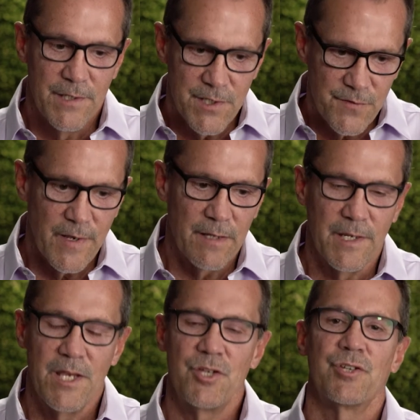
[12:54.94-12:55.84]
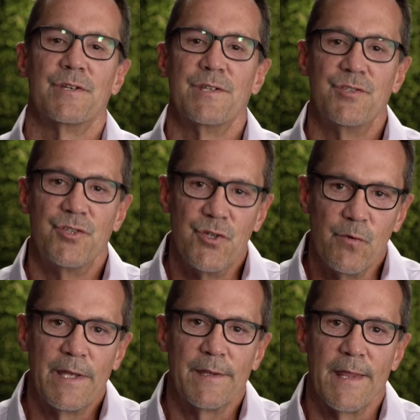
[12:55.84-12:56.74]
this foundation is
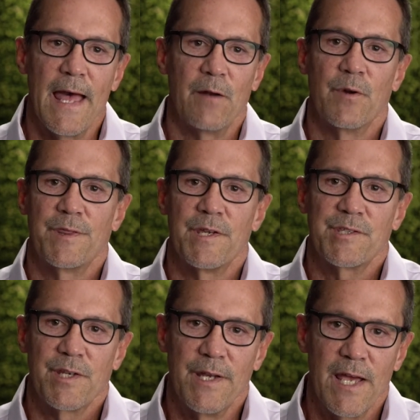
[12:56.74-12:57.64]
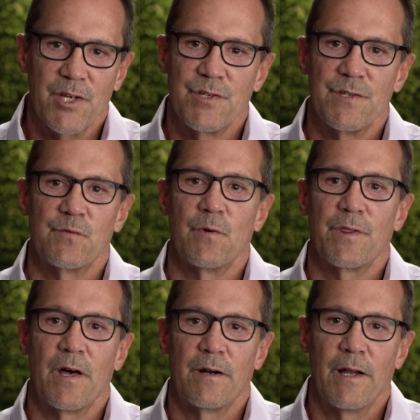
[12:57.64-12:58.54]
doing that with its connections
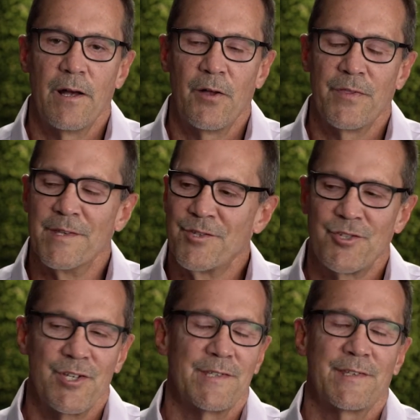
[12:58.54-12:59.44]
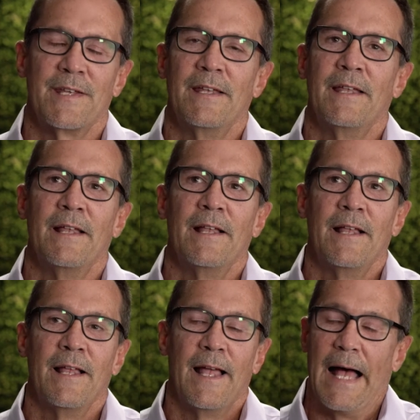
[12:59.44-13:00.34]
with Honor Health is just,
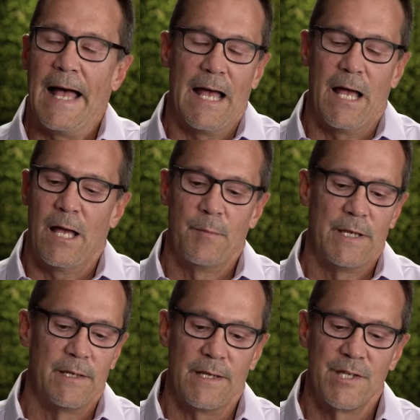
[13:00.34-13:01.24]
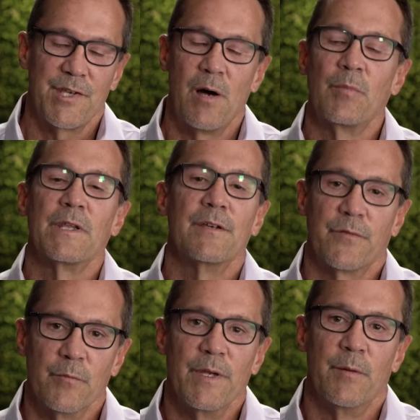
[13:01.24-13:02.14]
I mean, it's humbling
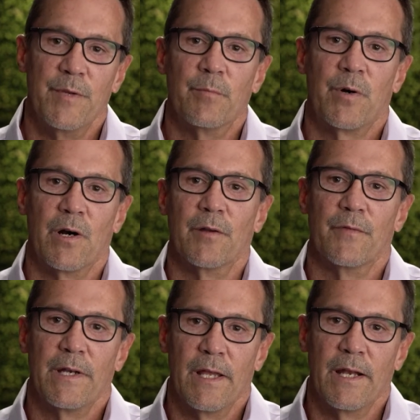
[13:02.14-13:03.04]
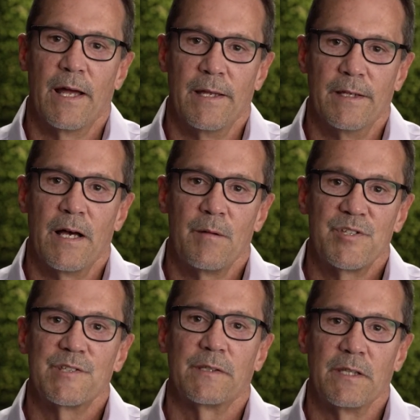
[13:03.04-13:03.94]
for me to be a part of it. And I'm
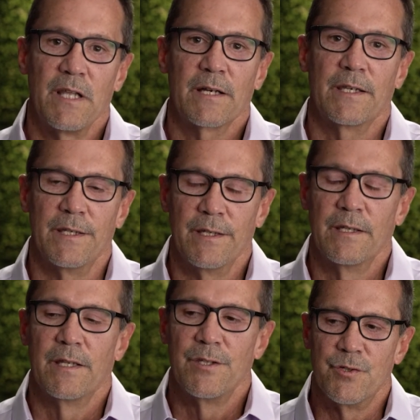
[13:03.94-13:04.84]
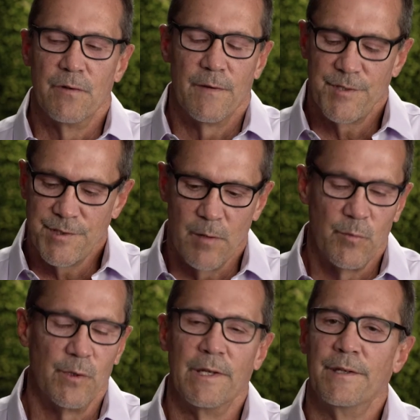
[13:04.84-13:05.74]
just lucky to have
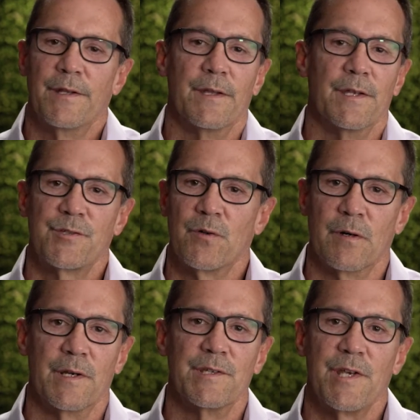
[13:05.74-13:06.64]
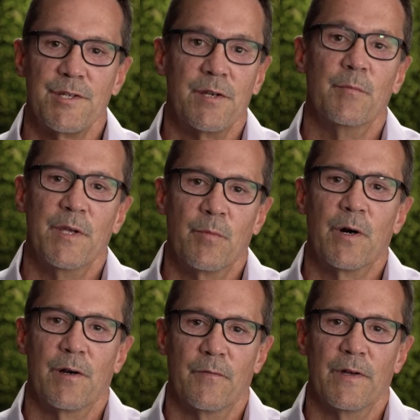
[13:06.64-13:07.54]
stumbled into this organization and be a
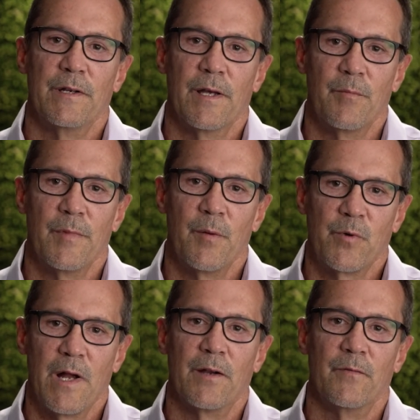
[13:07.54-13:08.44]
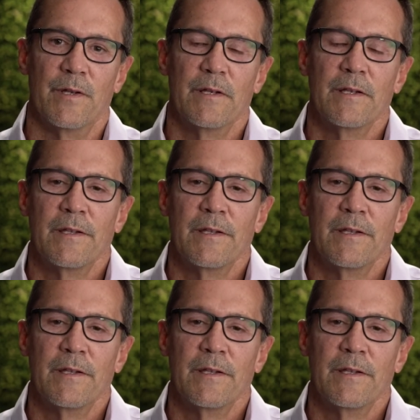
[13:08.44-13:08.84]
part of it. I'm proud of it.